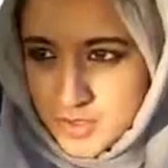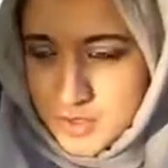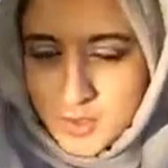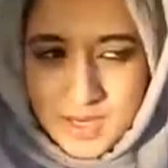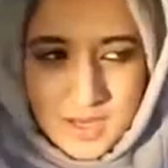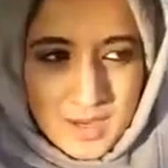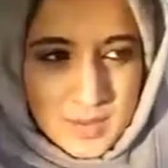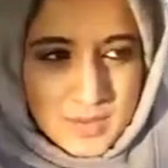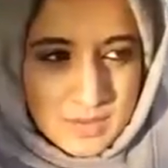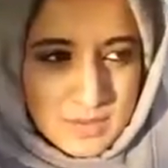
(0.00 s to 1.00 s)
Twitter, I
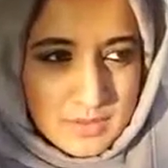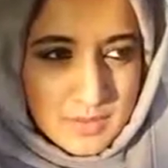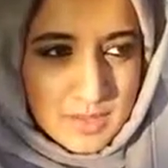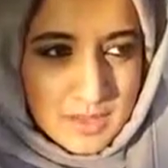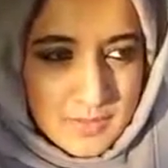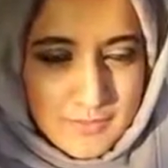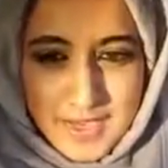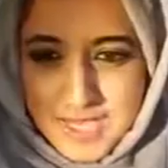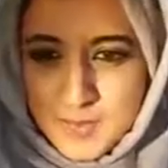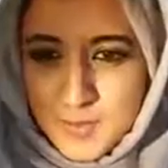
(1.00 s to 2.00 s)
was on
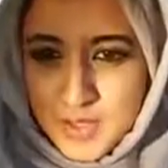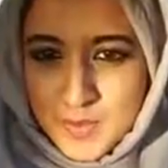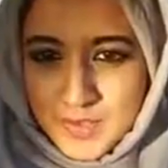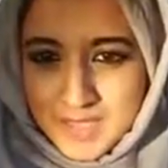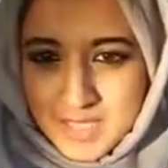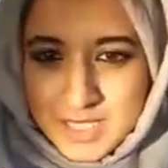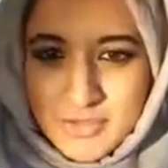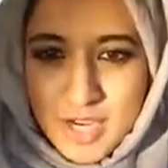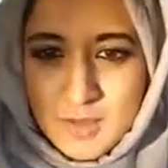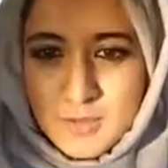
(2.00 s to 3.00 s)
Facebook, I was on
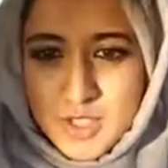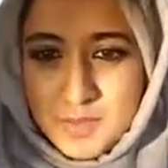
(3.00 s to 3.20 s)
Instagram,